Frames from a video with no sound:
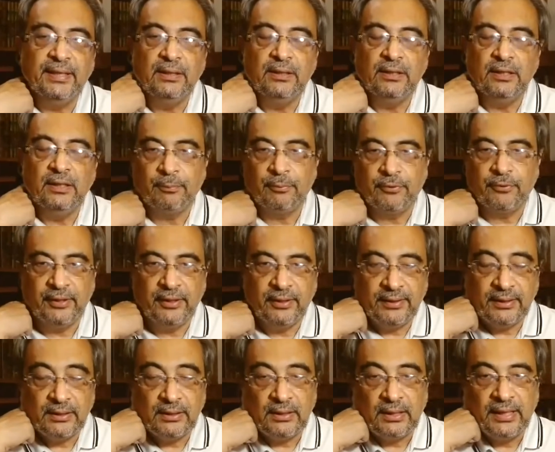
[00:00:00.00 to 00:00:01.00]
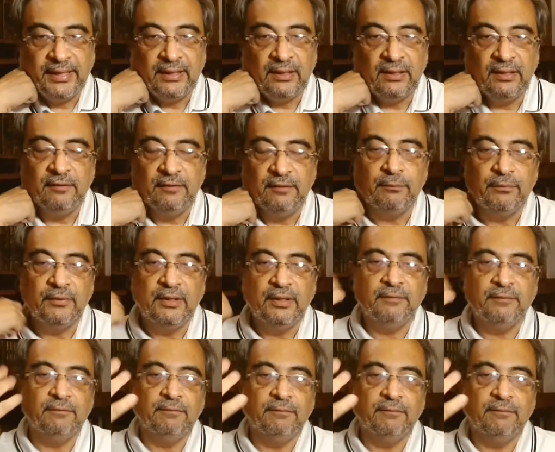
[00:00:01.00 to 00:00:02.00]
in their prayer at night, they,
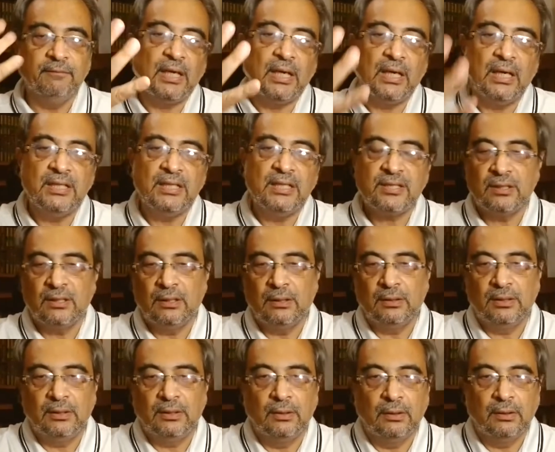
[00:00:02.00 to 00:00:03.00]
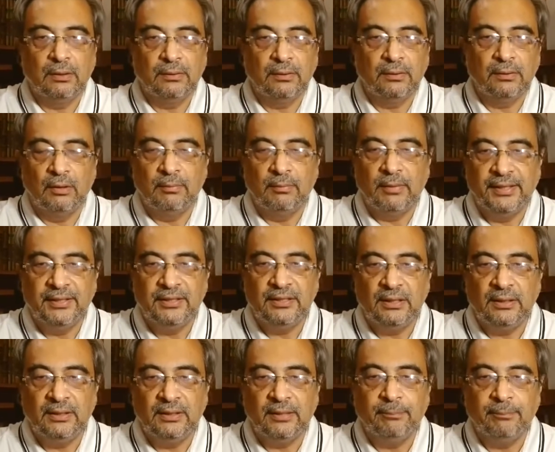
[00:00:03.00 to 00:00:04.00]
they, they ask the
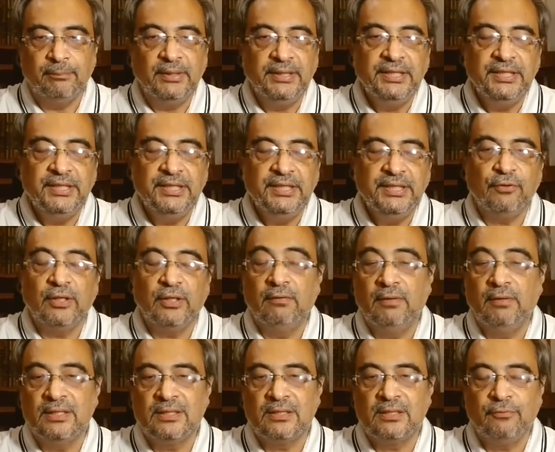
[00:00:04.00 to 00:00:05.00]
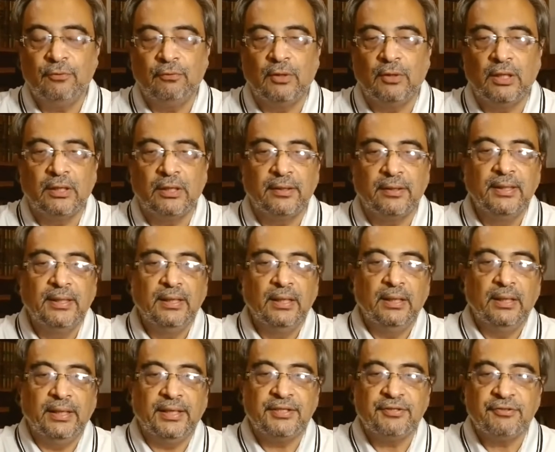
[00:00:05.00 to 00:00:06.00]
Almighty that please forgive us for our
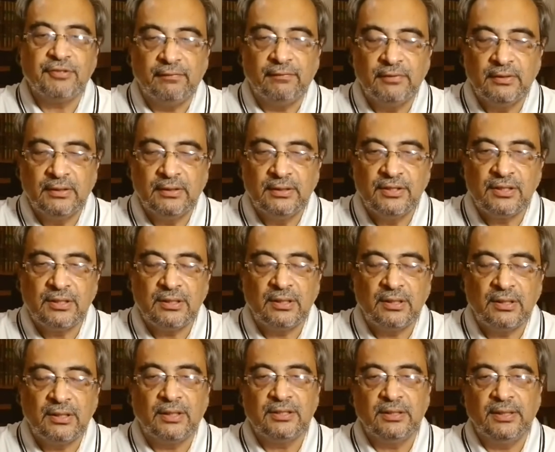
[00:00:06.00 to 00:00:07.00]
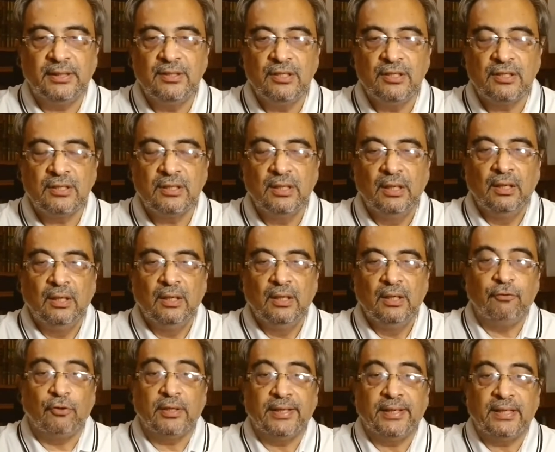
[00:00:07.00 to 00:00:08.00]
extravagance in our sins,
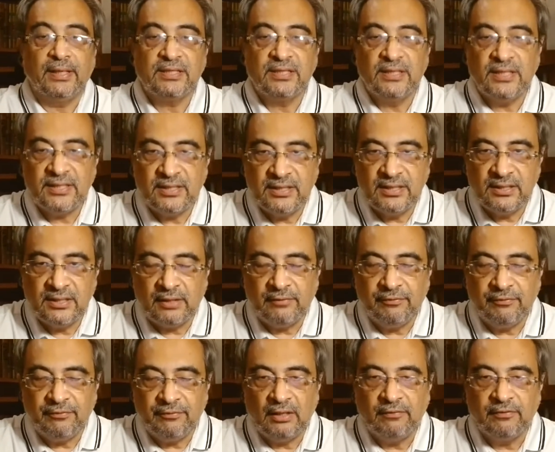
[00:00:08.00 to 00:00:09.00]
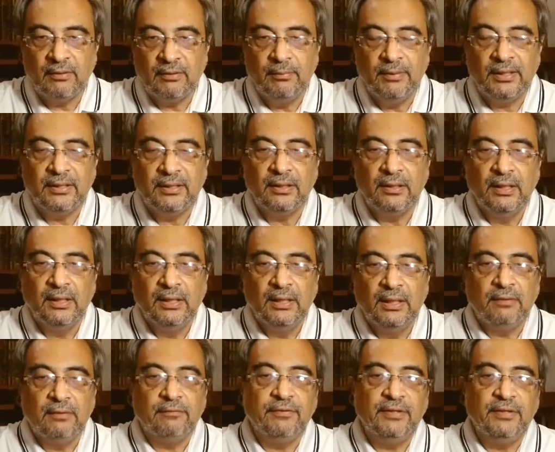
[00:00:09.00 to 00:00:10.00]
for excesses that we have committed.
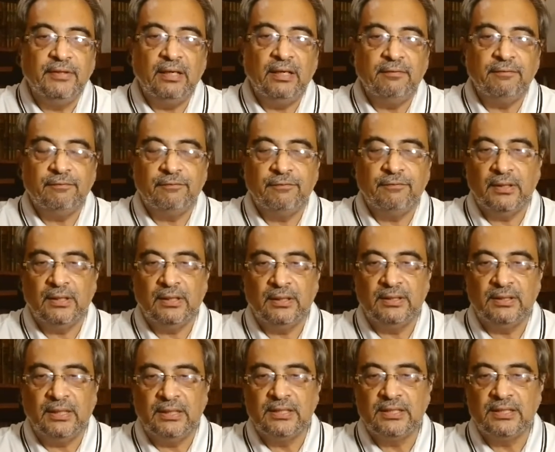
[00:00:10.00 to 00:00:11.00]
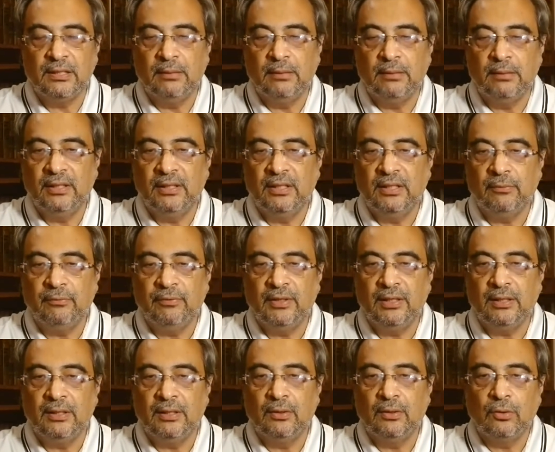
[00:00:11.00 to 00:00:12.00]
We have uh, done something that we
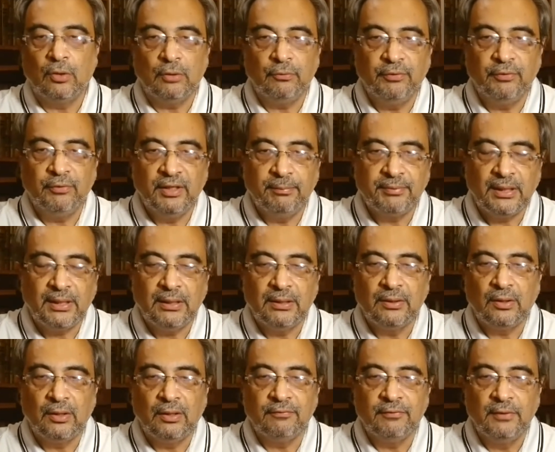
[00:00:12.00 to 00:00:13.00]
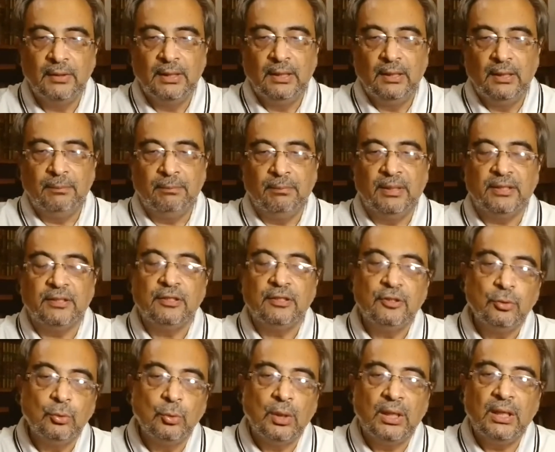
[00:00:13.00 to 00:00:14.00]
are not very proud of but
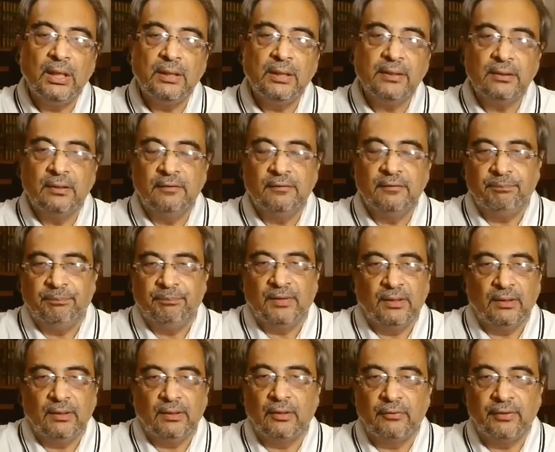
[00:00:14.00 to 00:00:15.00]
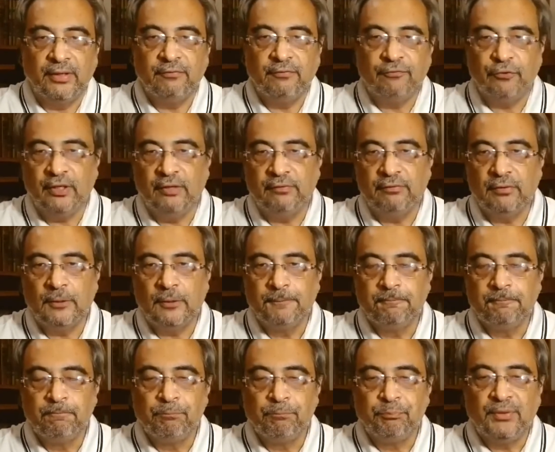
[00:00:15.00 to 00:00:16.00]
you are the, the great forgiver.
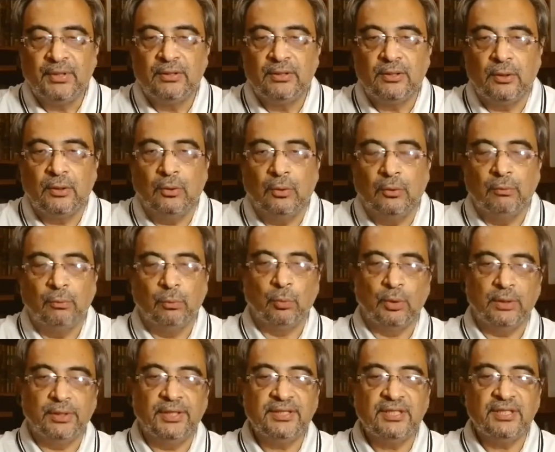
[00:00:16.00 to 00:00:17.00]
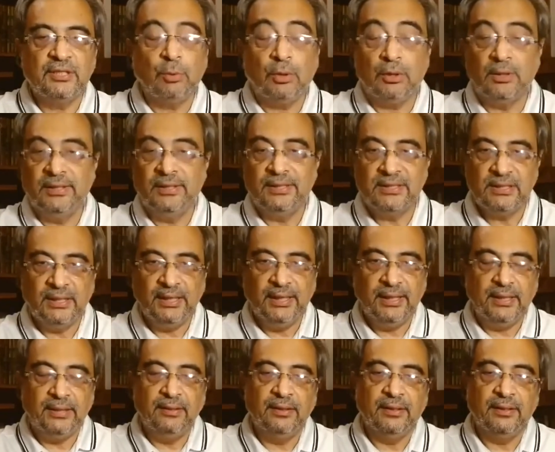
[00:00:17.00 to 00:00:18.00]
So what, this is what they
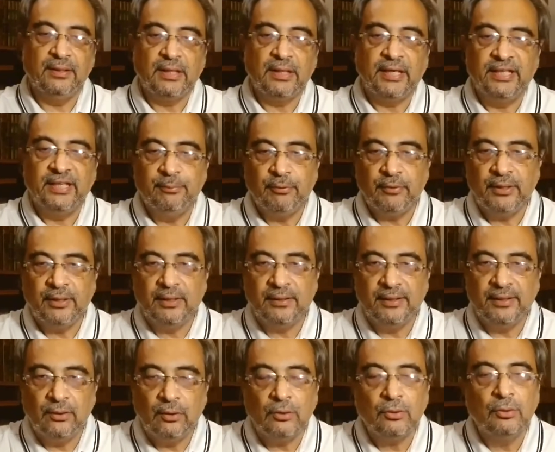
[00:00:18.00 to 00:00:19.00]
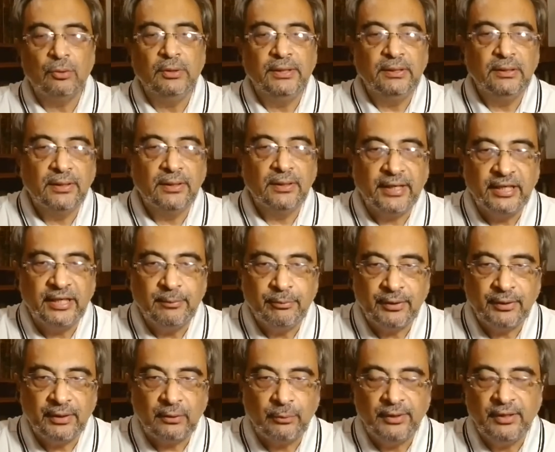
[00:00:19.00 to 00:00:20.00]
say in their night prayer, and not only in their night
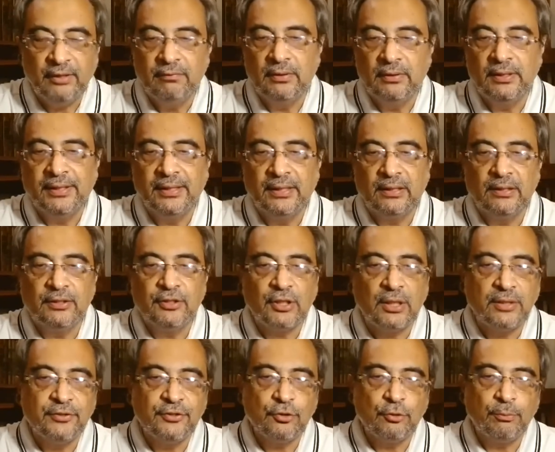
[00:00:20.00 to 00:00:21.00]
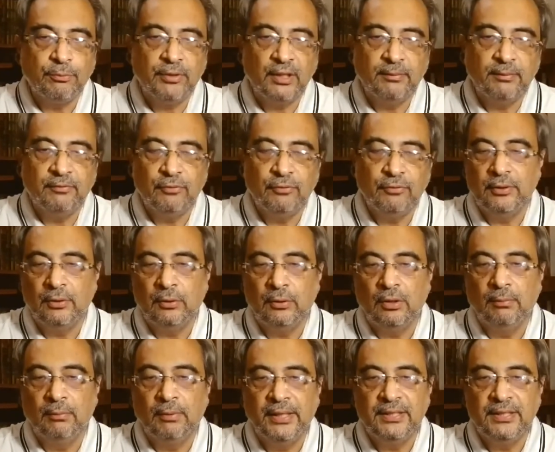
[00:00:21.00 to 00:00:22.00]
prayer, whenever they get a chance to pray before the
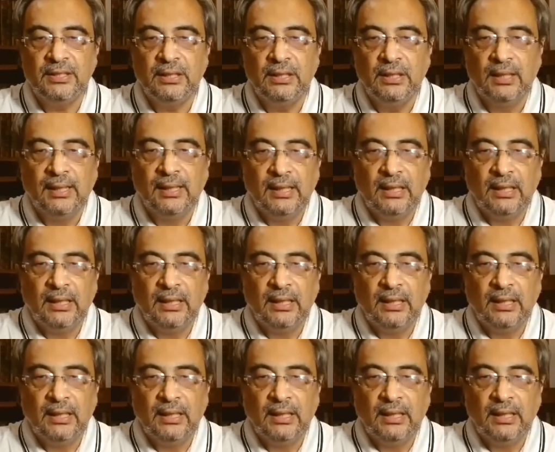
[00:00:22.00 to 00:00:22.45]
Almighty.